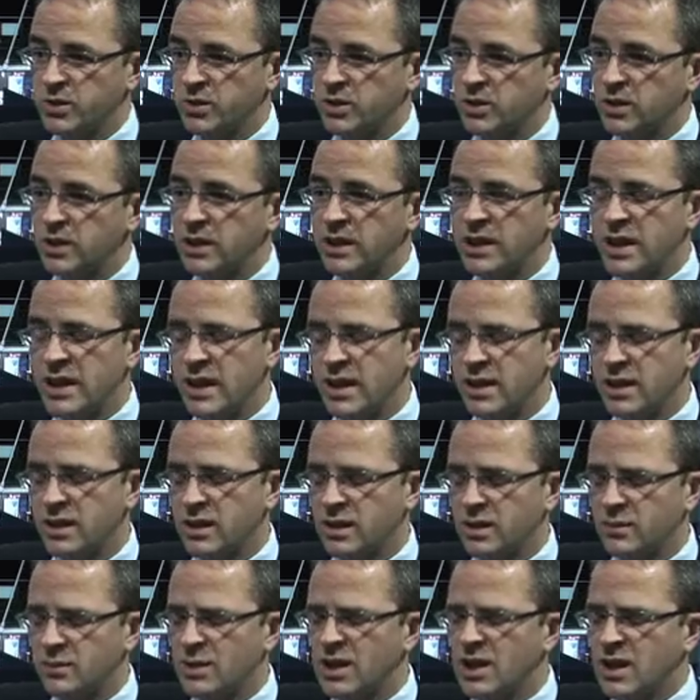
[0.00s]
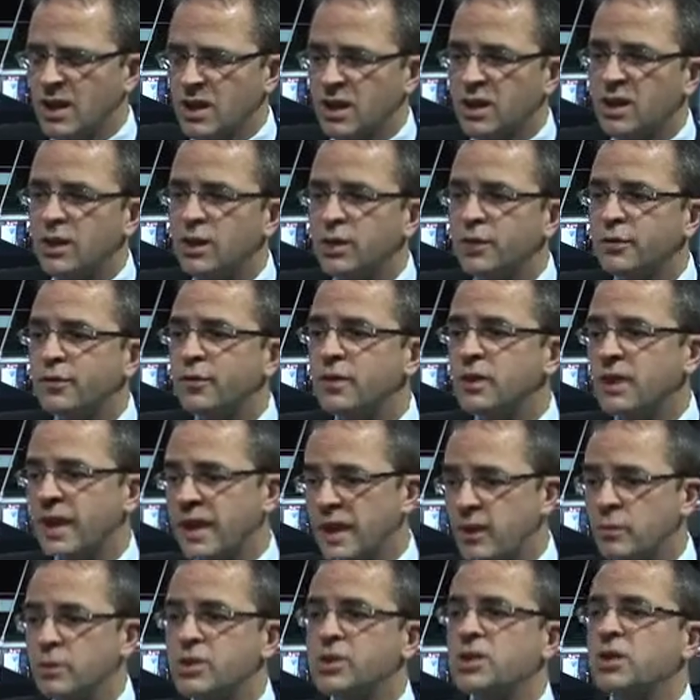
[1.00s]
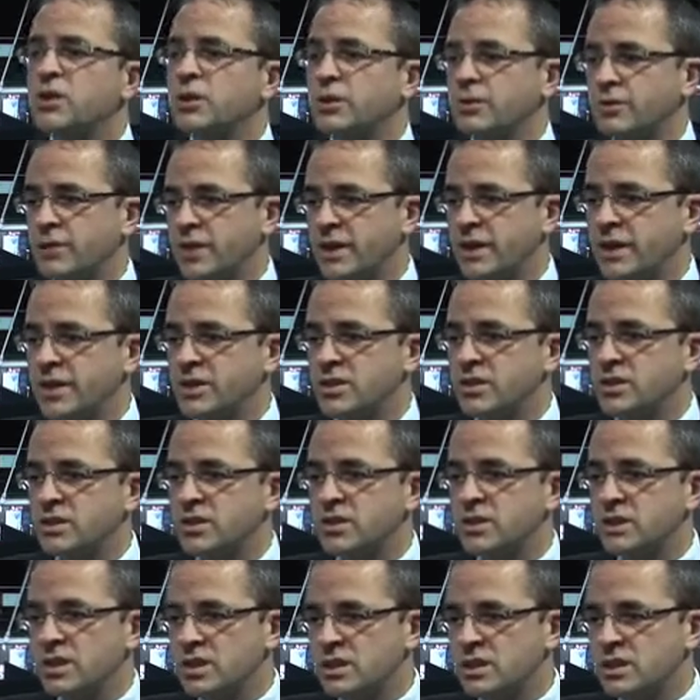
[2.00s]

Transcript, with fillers: are um, clarif language clarifications,